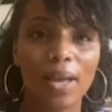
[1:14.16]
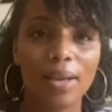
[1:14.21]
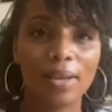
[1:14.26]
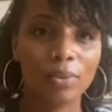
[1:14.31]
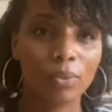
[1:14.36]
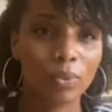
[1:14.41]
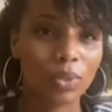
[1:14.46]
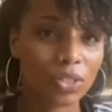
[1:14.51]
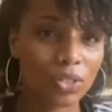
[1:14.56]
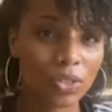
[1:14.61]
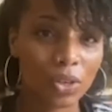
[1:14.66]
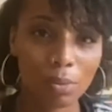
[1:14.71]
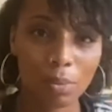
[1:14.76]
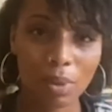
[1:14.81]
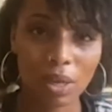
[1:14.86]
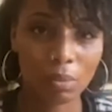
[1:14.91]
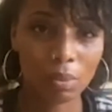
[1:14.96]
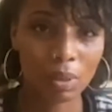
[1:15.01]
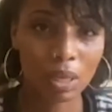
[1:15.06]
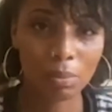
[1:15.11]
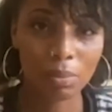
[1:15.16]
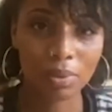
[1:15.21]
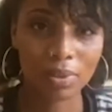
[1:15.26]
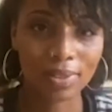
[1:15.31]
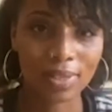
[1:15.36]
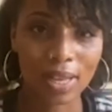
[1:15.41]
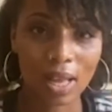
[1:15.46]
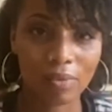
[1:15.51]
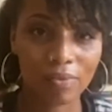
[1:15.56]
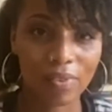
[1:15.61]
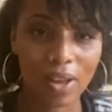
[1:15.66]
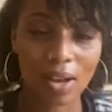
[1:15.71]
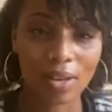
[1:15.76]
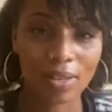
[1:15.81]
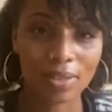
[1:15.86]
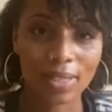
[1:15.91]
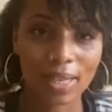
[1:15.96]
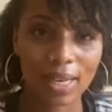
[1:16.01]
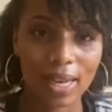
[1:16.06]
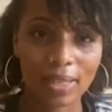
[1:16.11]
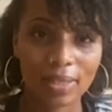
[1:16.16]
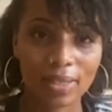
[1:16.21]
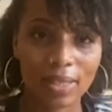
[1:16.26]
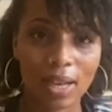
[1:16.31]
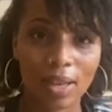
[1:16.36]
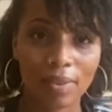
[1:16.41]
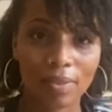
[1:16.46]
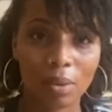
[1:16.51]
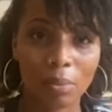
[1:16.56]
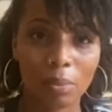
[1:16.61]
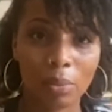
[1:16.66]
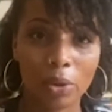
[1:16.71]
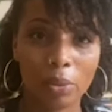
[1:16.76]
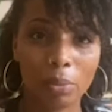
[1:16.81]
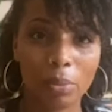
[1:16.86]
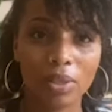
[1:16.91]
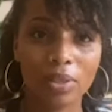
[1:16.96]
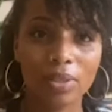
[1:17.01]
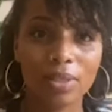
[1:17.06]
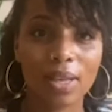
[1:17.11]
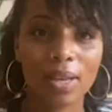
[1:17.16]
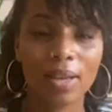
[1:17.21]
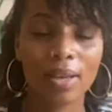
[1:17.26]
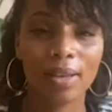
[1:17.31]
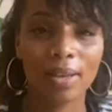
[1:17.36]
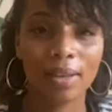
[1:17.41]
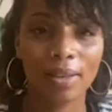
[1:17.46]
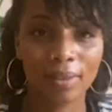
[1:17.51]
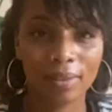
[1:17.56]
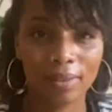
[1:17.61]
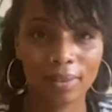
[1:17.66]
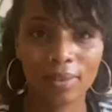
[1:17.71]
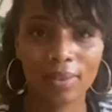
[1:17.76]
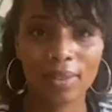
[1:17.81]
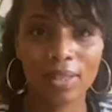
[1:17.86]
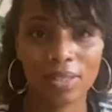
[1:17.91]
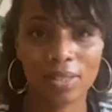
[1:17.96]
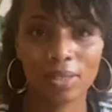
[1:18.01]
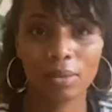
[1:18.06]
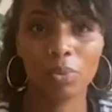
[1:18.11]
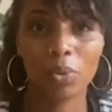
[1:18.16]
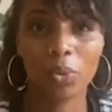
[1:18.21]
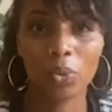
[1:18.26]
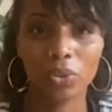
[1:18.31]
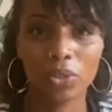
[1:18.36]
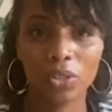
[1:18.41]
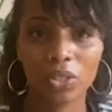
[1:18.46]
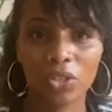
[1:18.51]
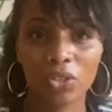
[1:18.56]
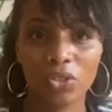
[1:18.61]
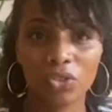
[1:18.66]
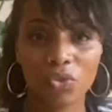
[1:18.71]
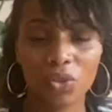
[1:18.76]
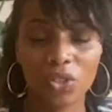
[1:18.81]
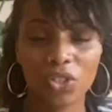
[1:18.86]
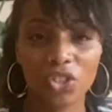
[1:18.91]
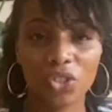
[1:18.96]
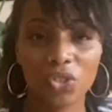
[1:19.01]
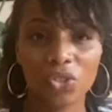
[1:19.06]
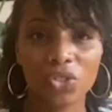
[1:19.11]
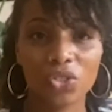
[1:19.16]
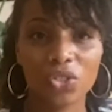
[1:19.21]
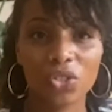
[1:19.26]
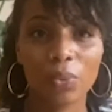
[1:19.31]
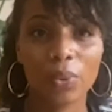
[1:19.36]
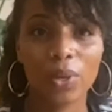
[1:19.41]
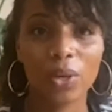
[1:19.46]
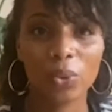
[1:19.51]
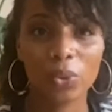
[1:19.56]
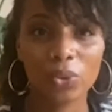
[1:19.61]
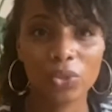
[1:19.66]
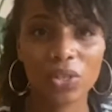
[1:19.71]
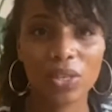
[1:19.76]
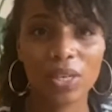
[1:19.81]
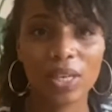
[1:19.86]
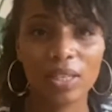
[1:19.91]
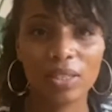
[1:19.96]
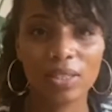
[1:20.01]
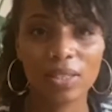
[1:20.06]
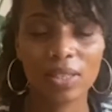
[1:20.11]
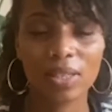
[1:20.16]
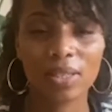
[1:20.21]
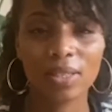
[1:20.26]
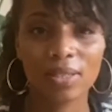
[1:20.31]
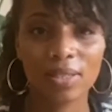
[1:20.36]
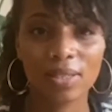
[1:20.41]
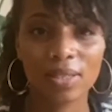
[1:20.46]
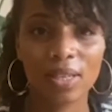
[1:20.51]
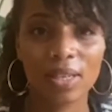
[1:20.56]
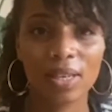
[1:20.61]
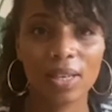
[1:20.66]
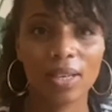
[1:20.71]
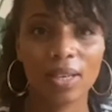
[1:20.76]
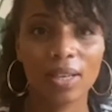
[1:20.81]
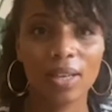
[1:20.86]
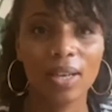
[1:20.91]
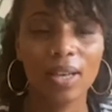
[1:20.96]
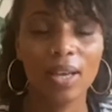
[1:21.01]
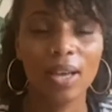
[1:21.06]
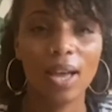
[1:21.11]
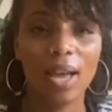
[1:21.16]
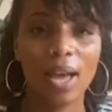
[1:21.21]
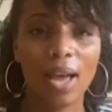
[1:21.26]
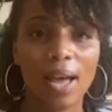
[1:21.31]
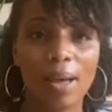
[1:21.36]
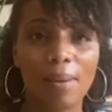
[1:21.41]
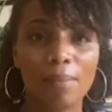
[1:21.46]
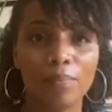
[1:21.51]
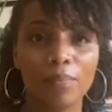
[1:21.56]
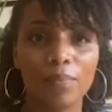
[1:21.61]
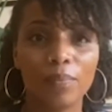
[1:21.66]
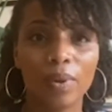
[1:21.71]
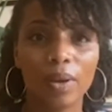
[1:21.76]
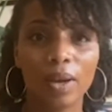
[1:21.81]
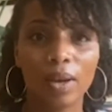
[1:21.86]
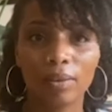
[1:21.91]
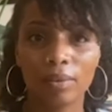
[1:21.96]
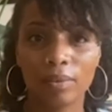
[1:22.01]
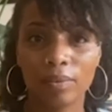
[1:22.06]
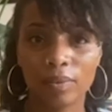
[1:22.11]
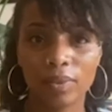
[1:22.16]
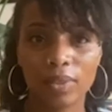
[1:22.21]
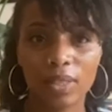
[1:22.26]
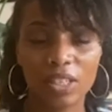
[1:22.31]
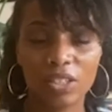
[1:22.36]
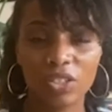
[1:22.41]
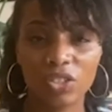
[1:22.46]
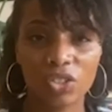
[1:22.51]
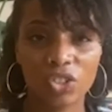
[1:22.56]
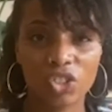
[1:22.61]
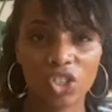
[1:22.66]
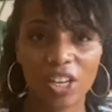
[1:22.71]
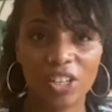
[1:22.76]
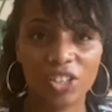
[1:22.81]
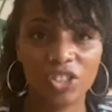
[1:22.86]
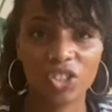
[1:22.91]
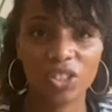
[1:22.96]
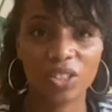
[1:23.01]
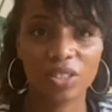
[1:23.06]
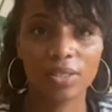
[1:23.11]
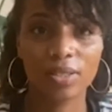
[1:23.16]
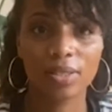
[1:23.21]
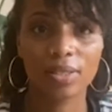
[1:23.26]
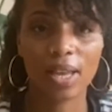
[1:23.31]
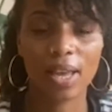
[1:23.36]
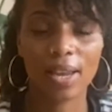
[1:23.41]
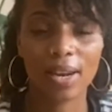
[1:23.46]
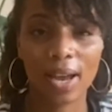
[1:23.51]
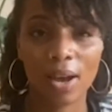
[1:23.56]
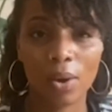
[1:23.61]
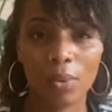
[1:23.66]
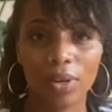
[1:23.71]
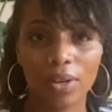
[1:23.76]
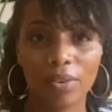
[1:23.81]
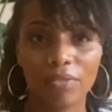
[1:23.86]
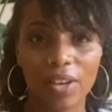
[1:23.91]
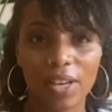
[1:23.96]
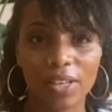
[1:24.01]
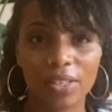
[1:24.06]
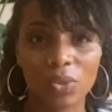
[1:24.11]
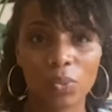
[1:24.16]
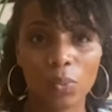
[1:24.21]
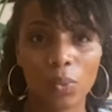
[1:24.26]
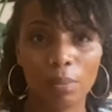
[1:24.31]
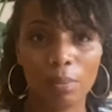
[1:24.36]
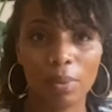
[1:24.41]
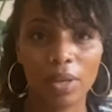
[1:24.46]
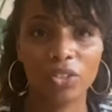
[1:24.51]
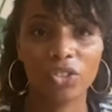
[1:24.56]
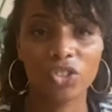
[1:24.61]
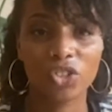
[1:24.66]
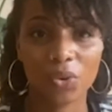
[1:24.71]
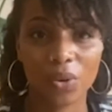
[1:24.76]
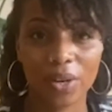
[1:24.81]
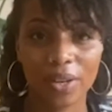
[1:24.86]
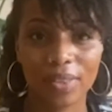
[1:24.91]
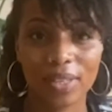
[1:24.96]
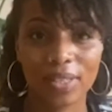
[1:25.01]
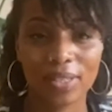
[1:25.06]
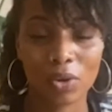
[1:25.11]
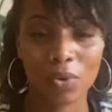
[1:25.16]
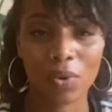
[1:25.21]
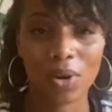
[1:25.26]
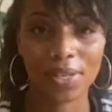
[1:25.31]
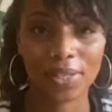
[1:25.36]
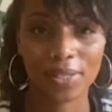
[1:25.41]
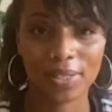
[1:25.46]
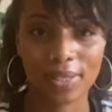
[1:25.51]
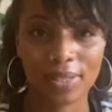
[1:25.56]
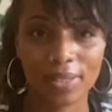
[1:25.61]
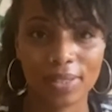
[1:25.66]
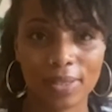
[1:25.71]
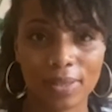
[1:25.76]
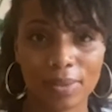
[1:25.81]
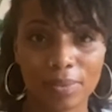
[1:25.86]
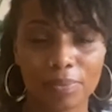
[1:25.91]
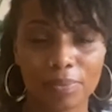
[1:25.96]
With so many people self-isolating at the moment, the support could reduce. So we also need to consider these changes and how it affects women during this crisis.